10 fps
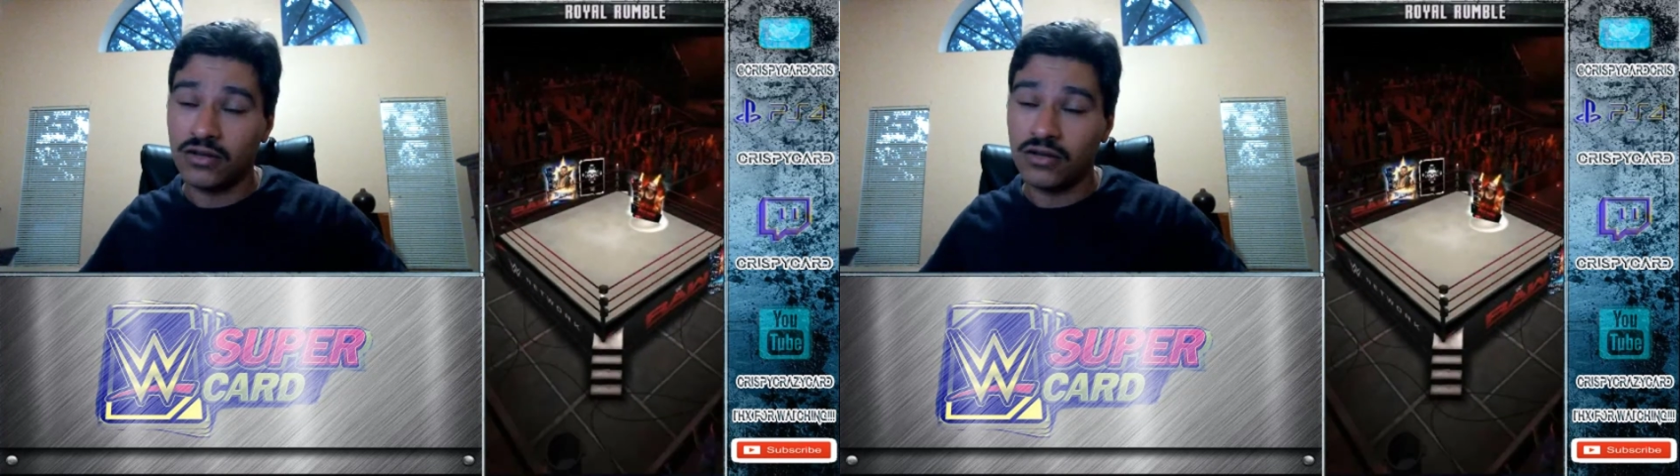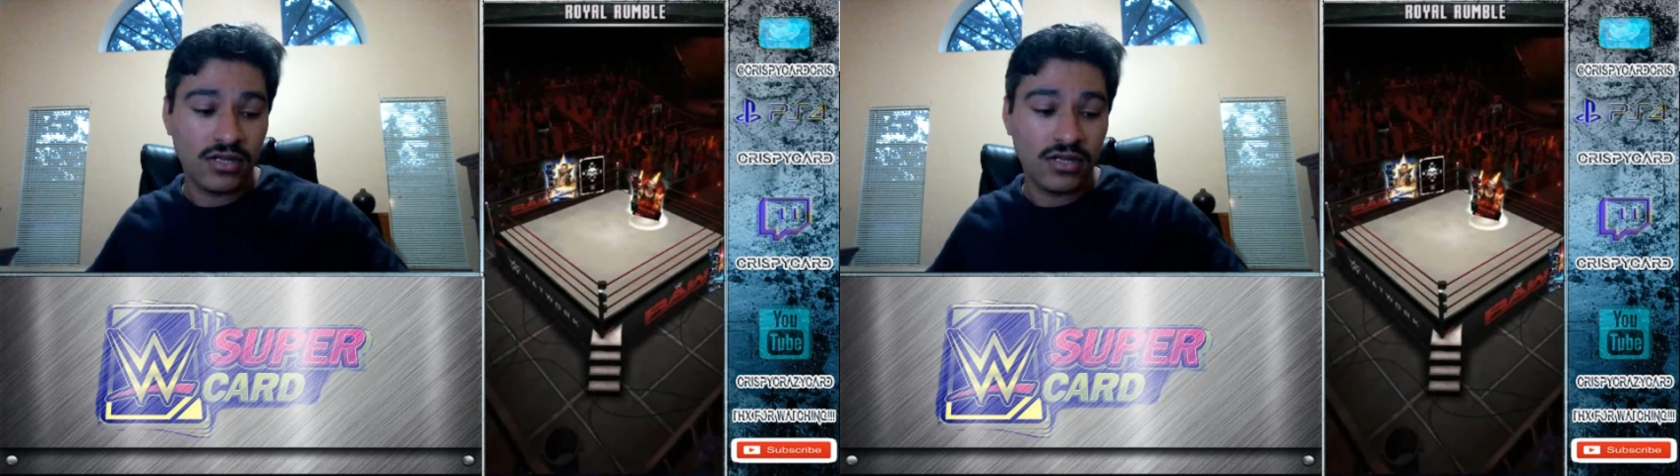
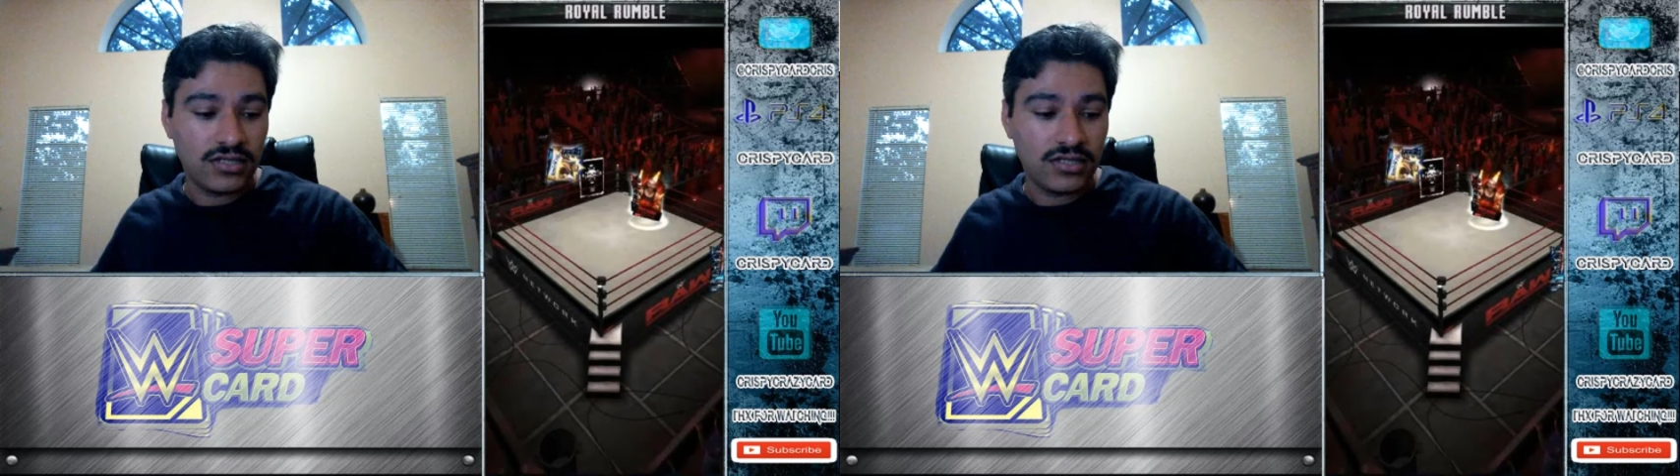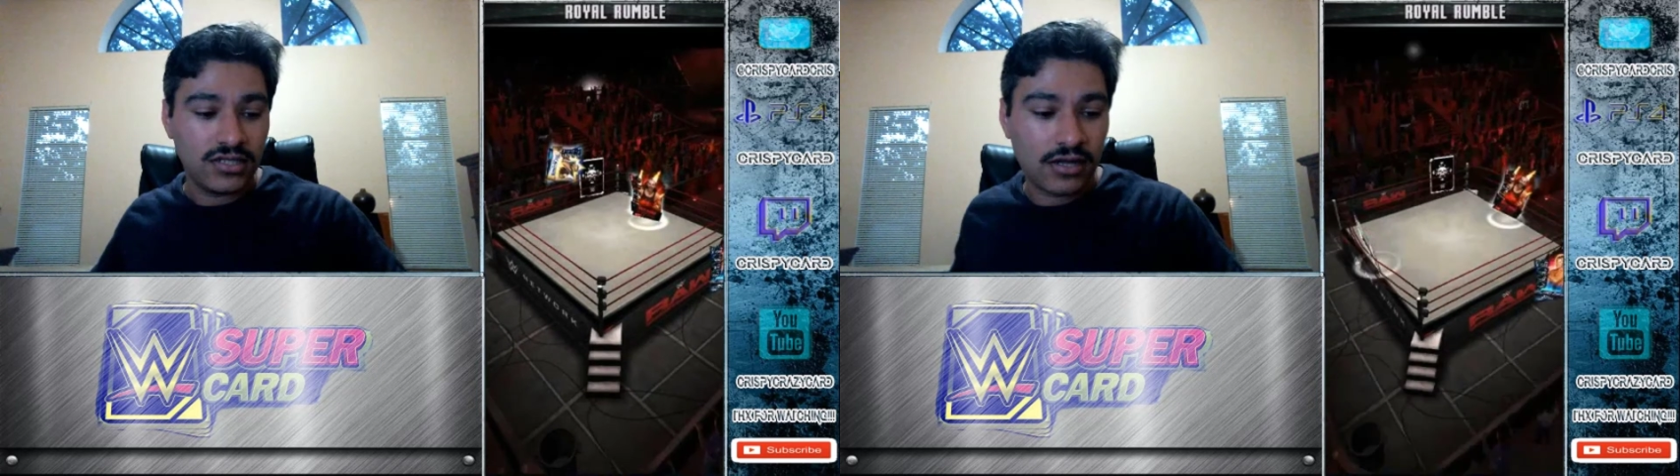Just let
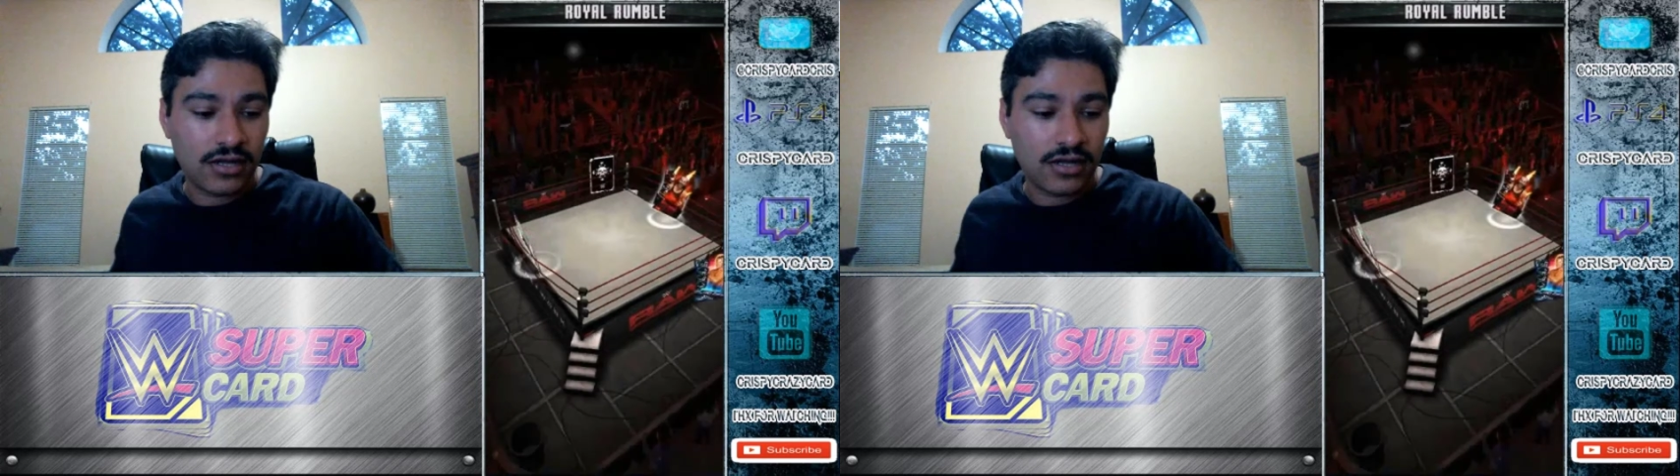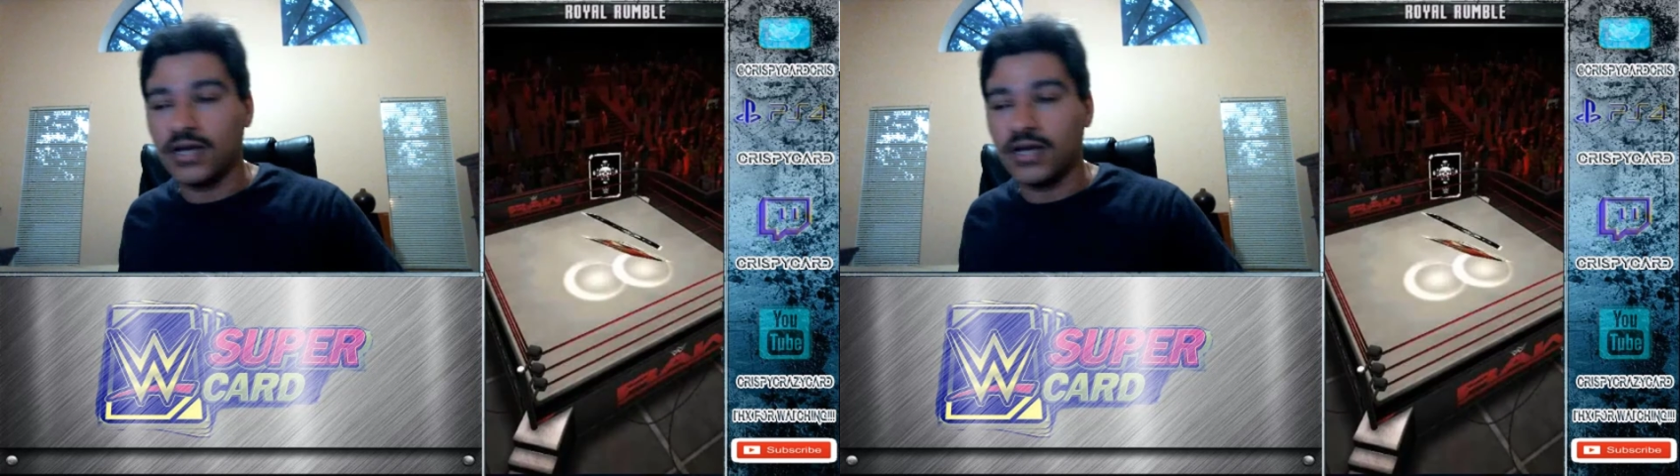me know,
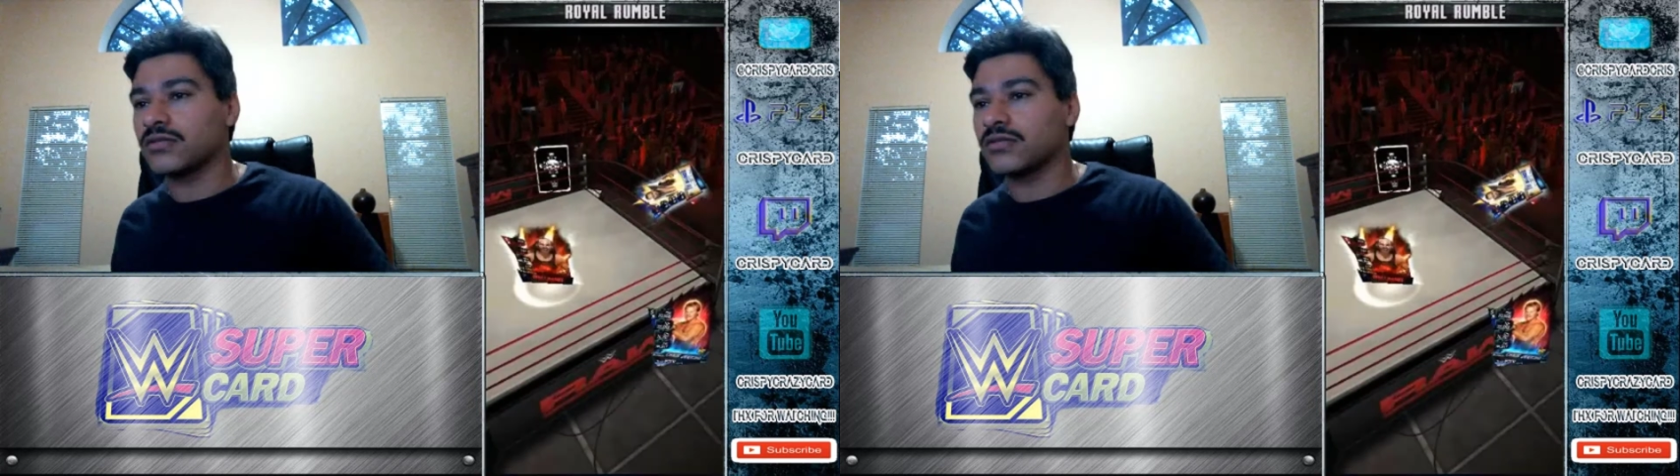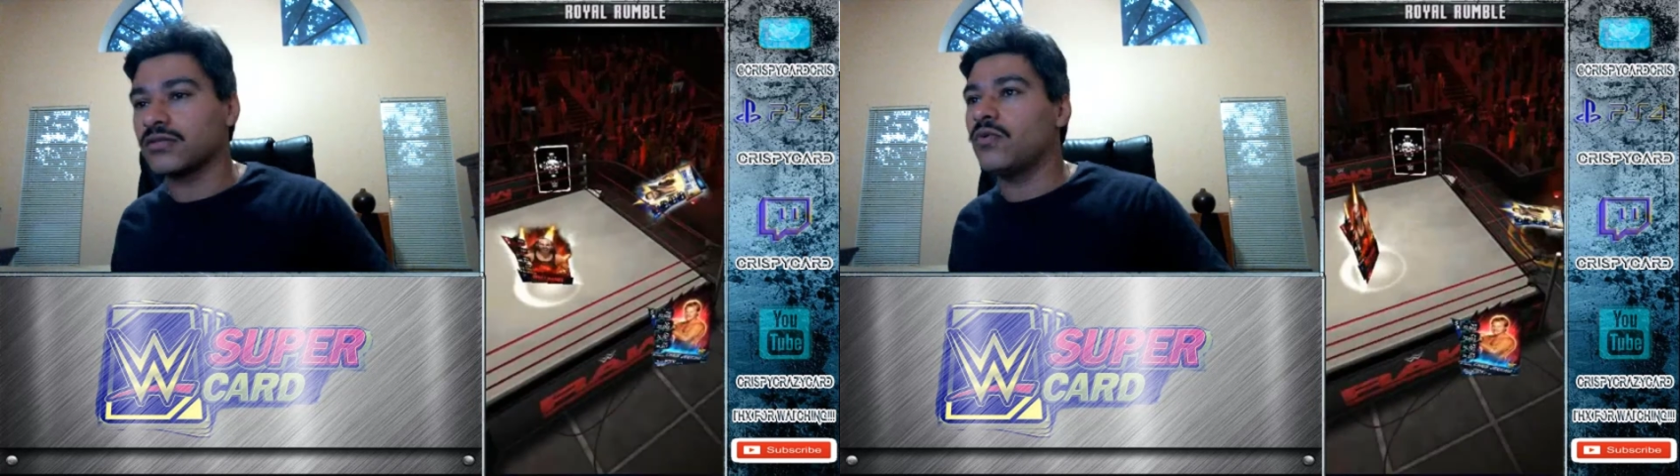guys,
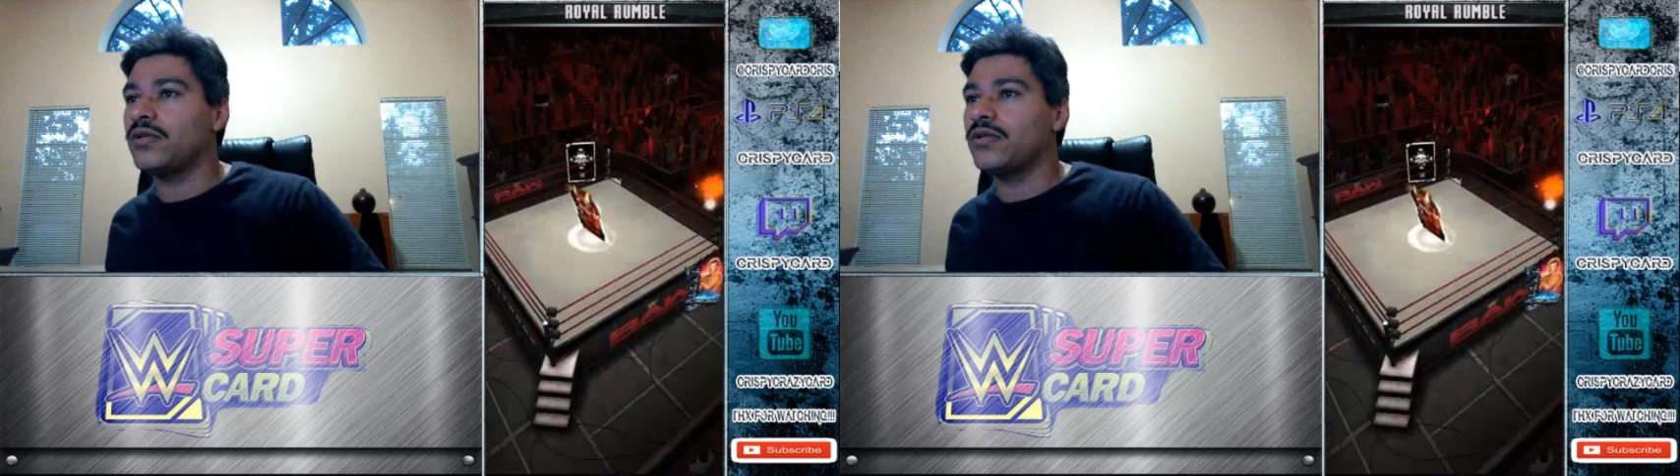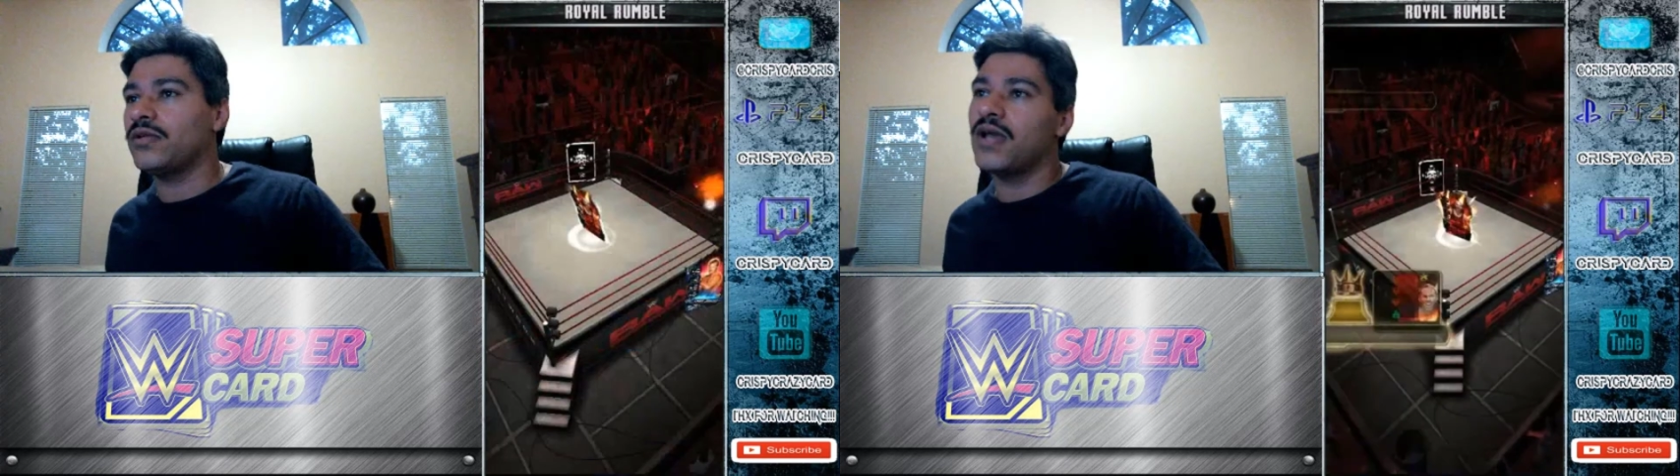what you
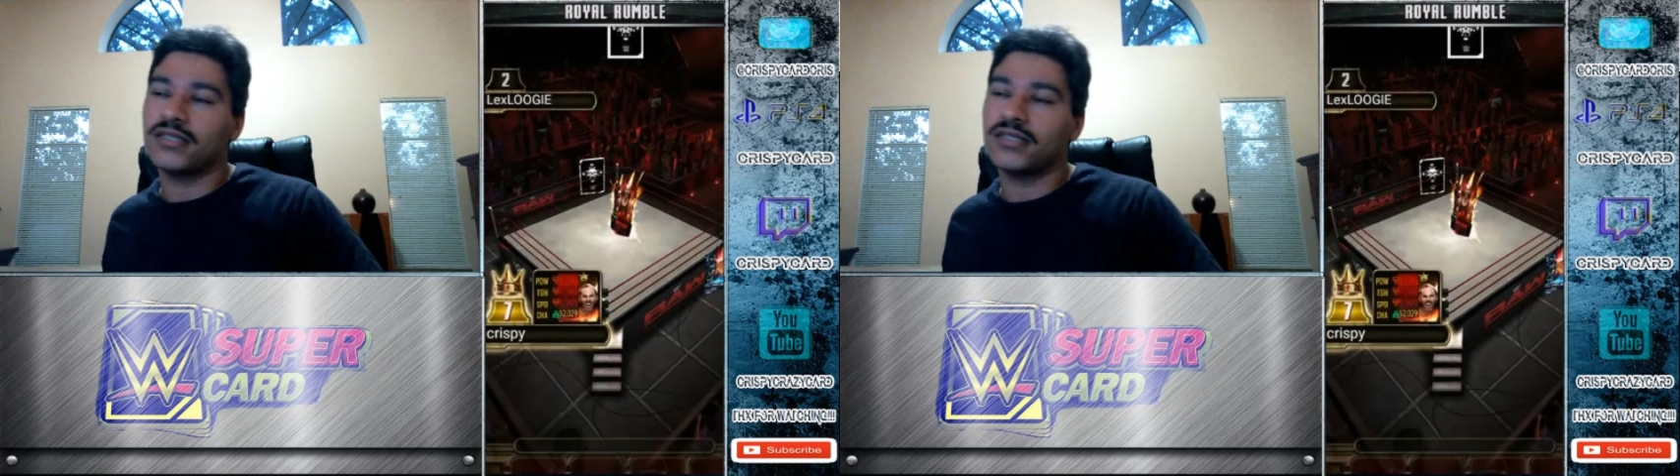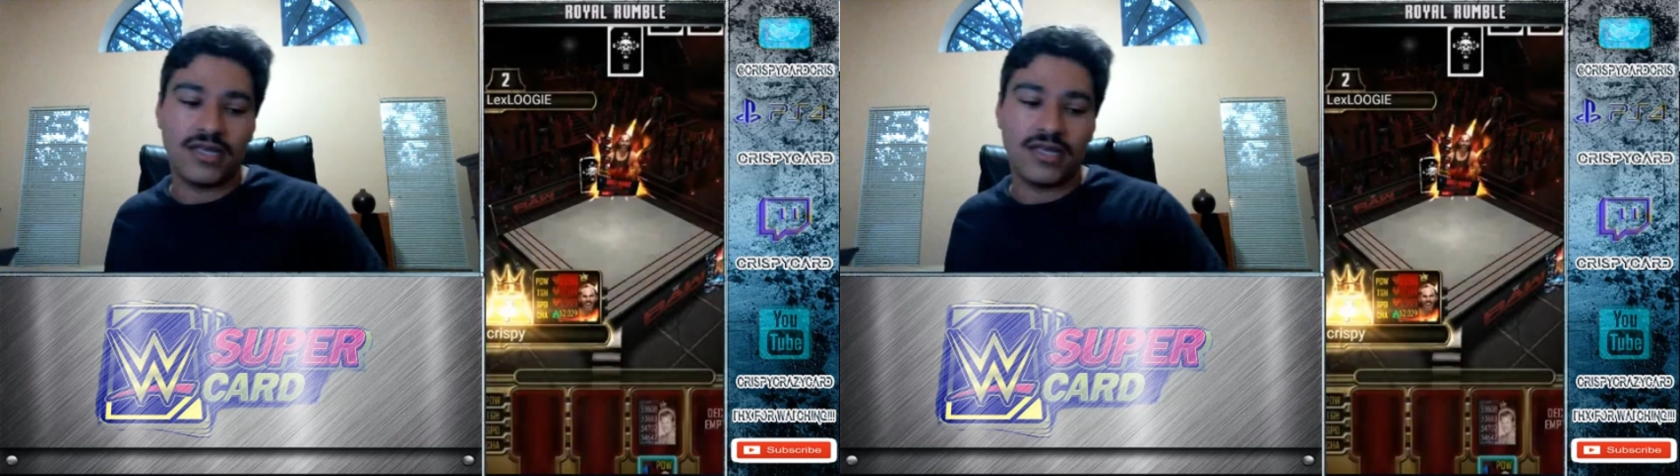guys
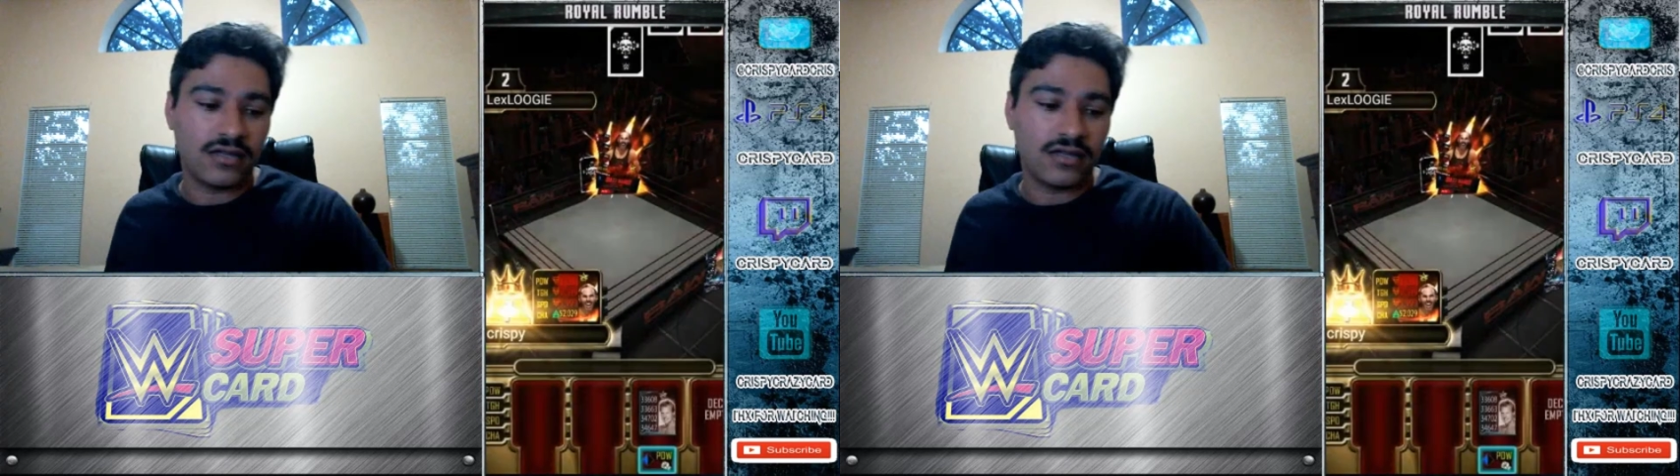think